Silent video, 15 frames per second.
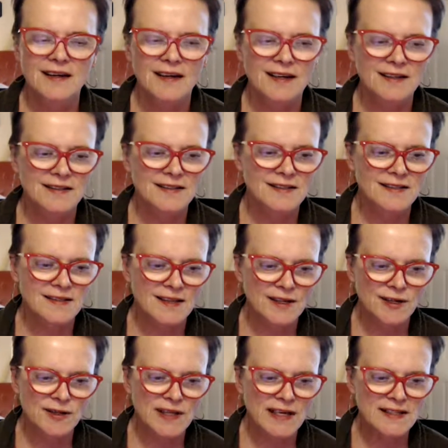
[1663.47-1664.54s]
And
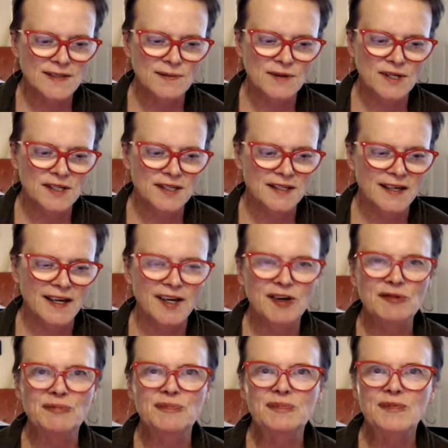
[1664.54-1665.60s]
so that's what
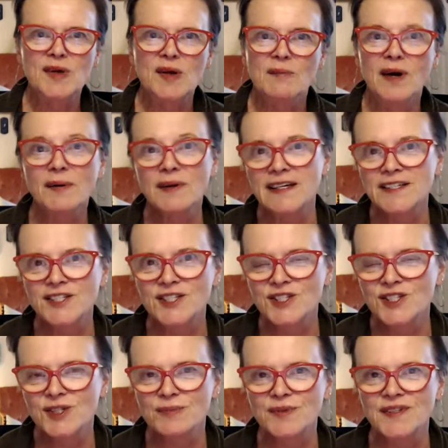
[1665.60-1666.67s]
my
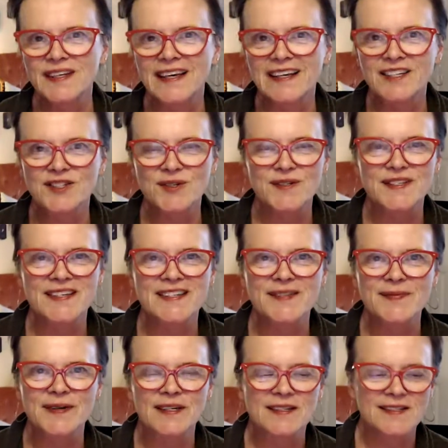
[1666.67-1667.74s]
relationship with the angels has
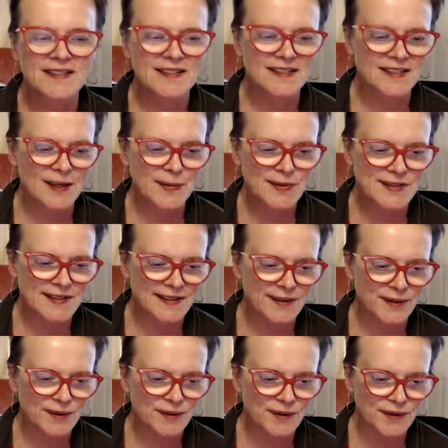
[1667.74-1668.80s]
been since I was a
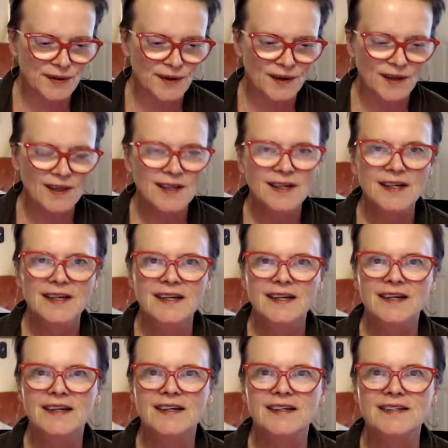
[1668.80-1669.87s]
little girl,
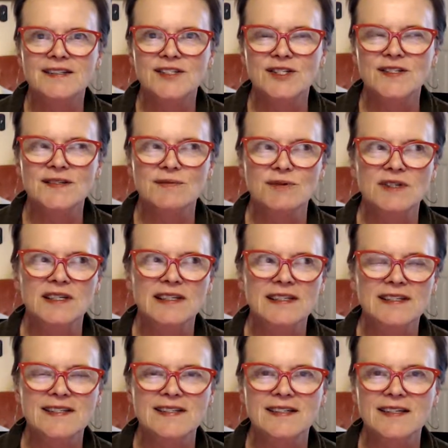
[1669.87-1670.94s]
is just really
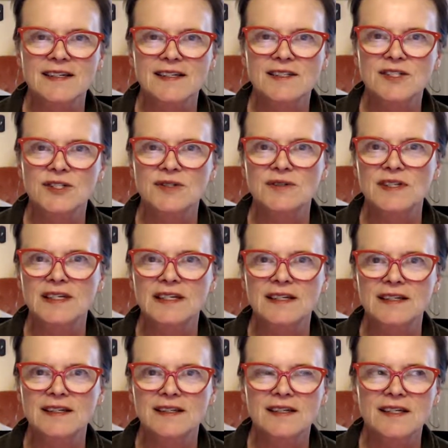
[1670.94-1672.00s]
listening and tuning
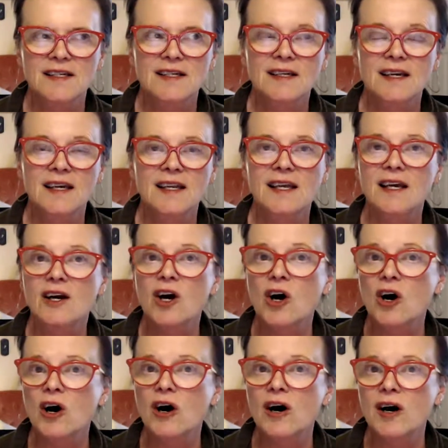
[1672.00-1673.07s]
in, getting
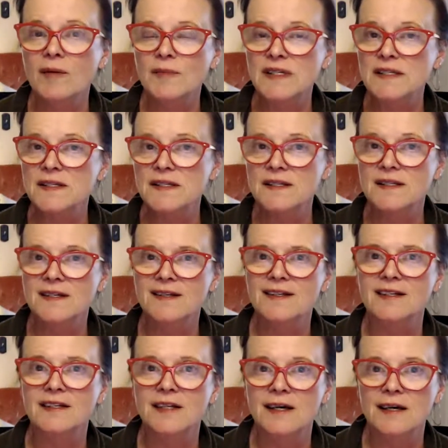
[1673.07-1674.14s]
calm and still
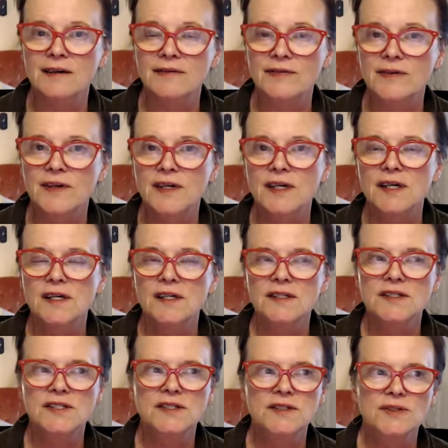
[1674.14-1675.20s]
enough
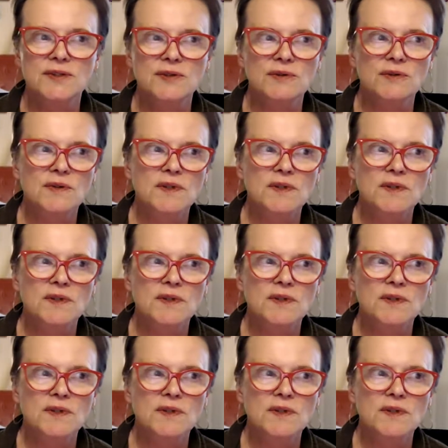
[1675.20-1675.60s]
to